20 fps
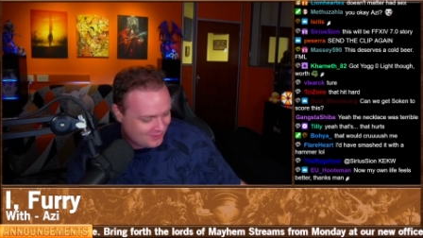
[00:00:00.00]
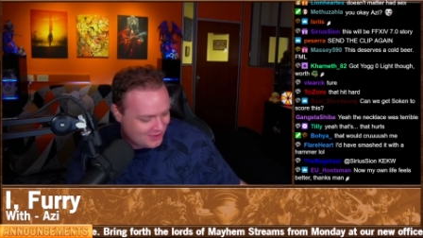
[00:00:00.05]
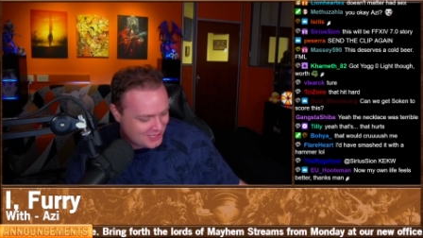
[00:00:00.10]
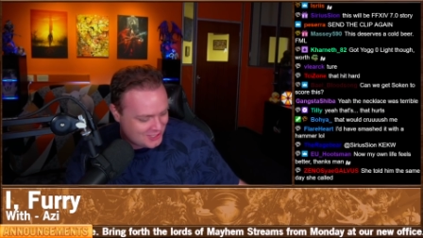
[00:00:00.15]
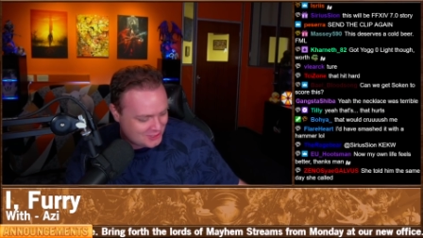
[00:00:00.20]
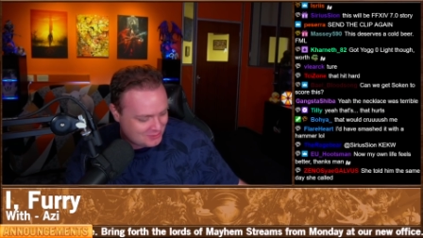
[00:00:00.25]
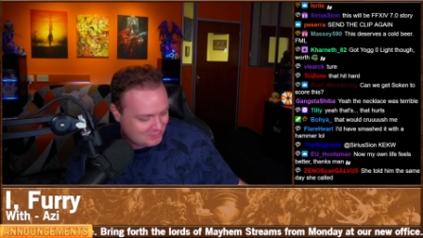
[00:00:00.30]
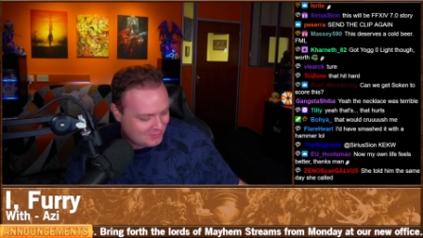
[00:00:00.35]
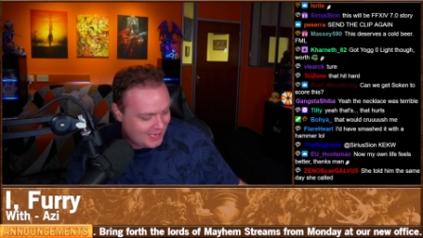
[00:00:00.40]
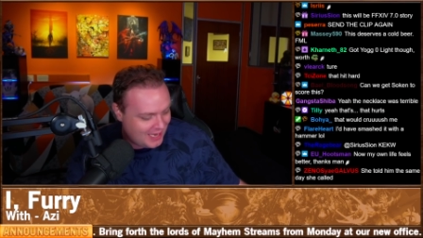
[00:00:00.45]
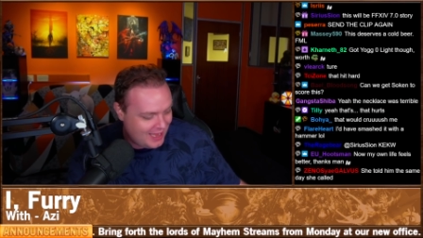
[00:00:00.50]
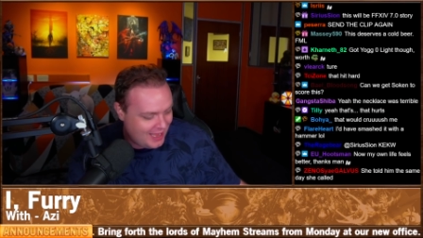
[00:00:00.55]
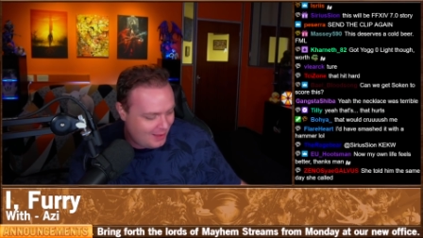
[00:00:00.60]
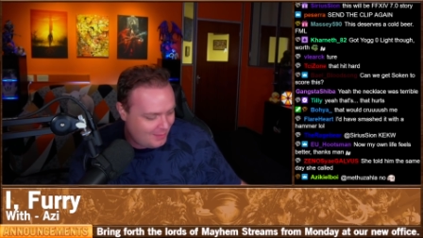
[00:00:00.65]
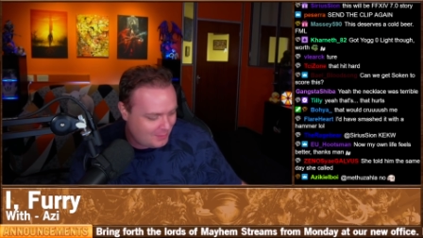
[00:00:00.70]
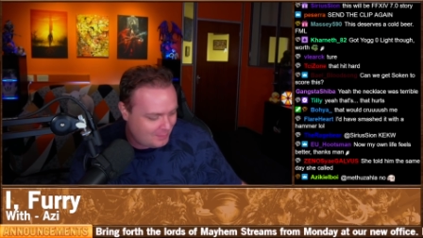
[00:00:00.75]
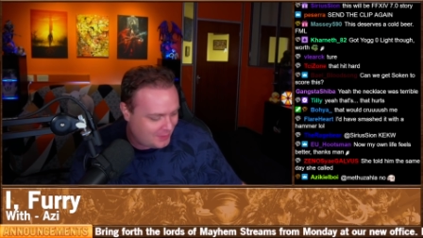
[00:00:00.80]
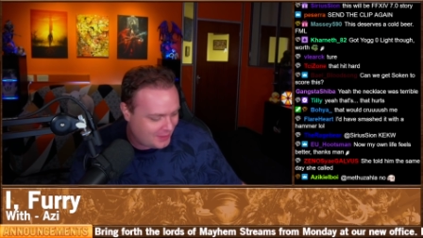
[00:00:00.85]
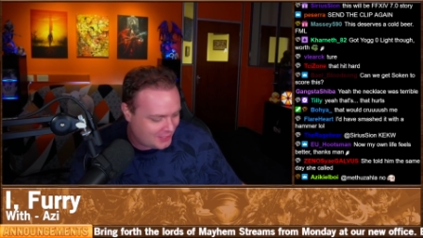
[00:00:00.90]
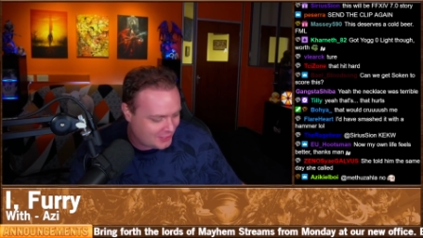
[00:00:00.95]
progression. My
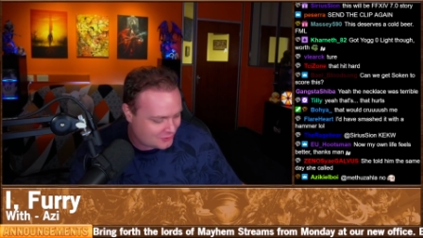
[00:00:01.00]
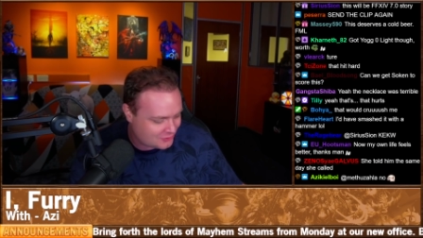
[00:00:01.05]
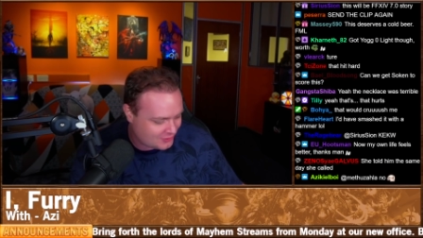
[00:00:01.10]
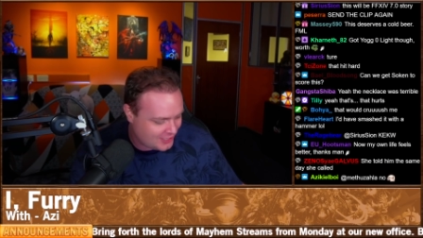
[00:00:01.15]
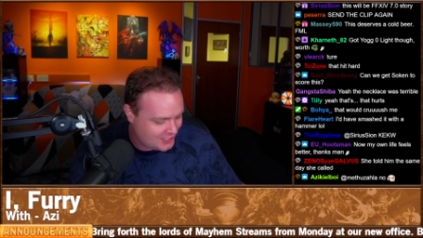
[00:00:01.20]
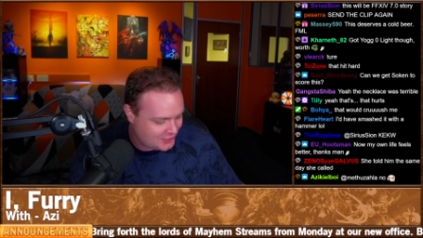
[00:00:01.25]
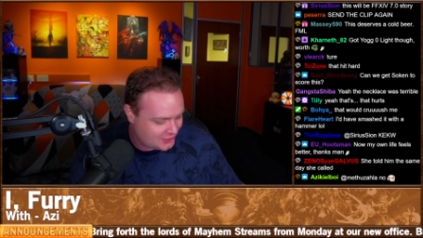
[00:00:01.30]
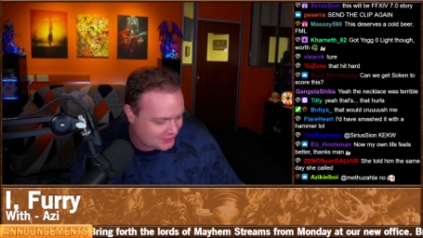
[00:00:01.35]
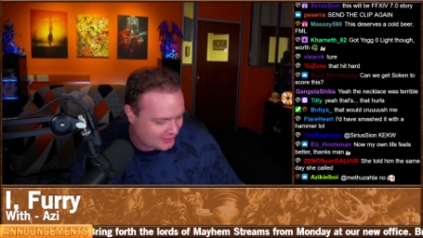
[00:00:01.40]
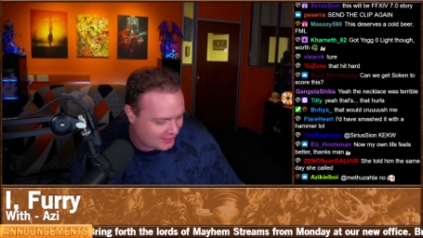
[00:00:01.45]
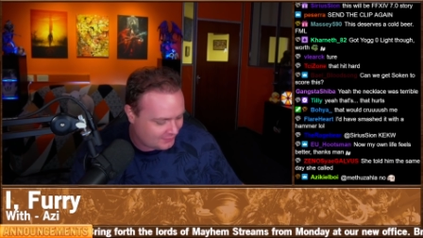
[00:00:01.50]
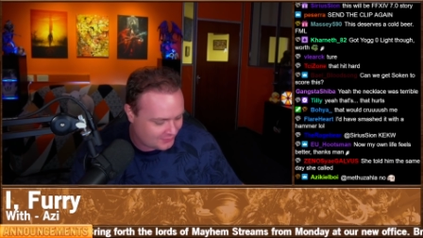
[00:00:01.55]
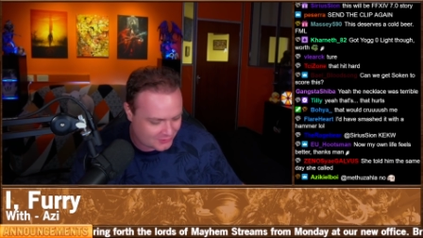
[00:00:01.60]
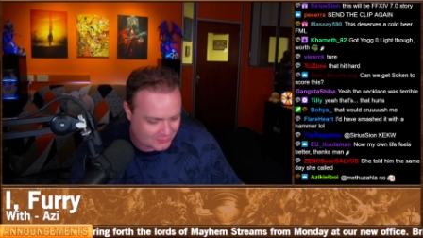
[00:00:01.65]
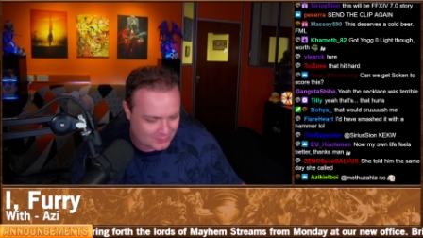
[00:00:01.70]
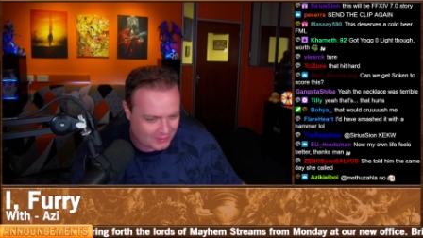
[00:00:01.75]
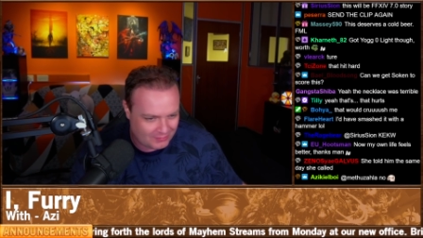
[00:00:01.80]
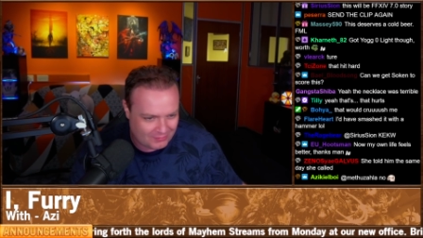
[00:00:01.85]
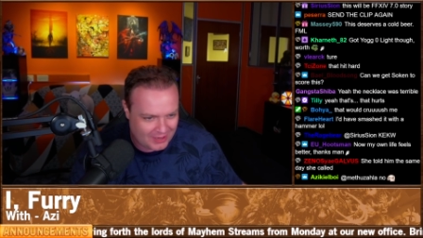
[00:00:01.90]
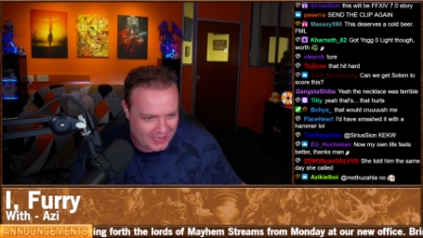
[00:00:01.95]
armor penetration
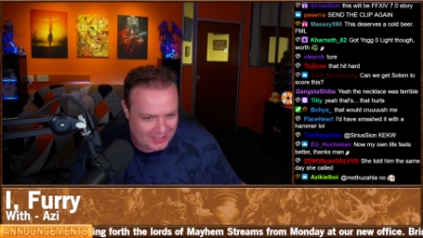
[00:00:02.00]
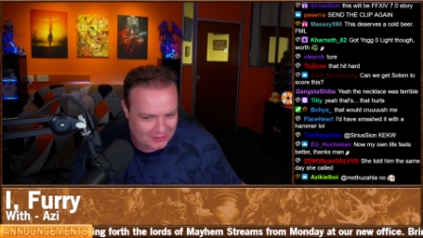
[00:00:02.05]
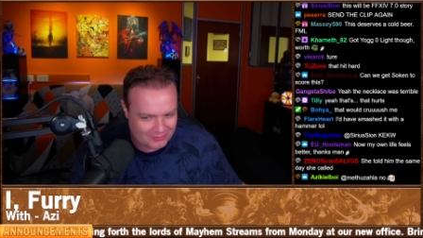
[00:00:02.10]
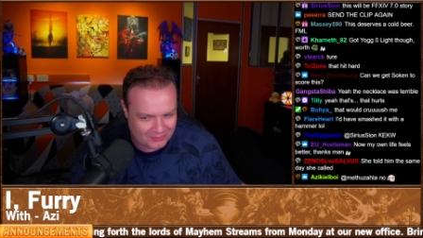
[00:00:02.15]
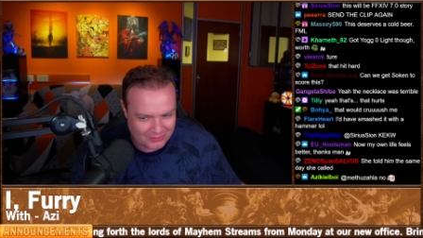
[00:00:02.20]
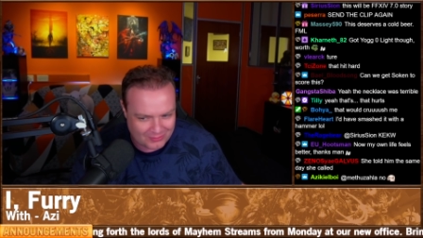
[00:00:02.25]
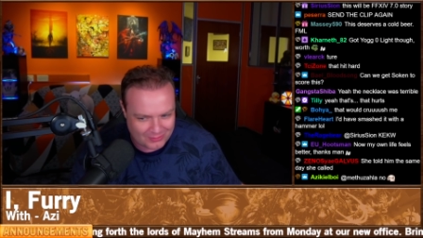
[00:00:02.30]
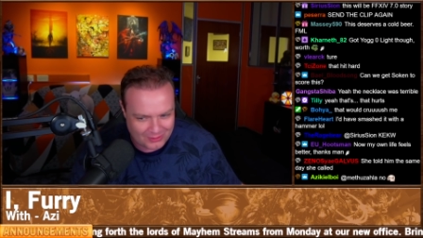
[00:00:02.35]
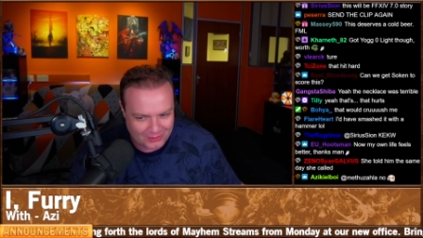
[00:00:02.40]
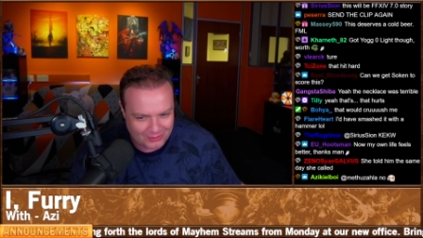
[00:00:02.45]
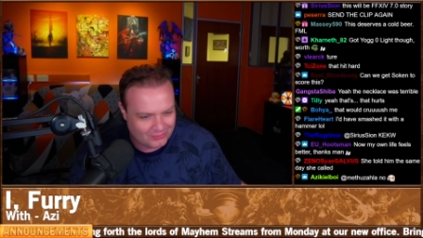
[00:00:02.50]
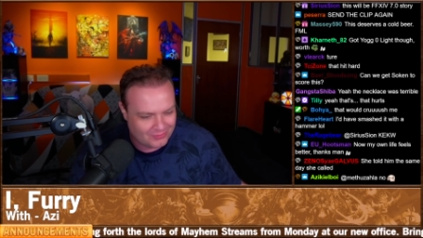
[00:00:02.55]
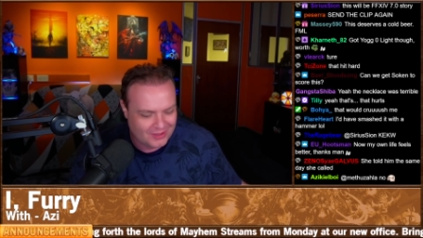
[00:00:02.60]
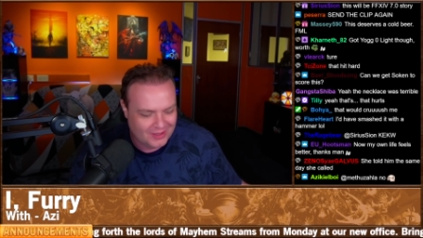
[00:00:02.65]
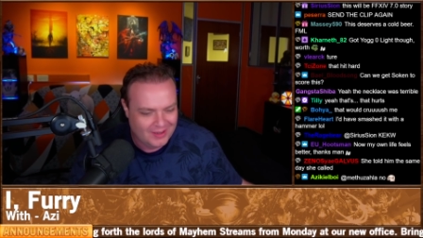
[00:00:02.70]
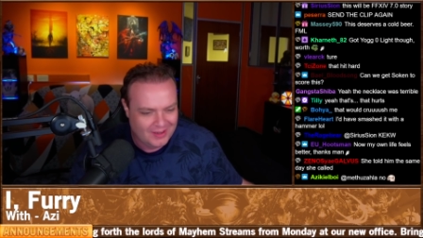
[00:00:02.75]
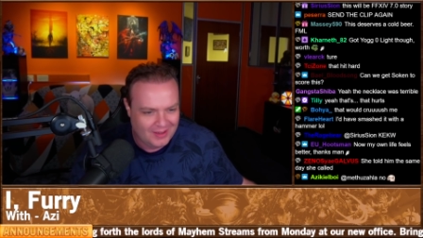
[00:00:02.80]
levels went right through the roof.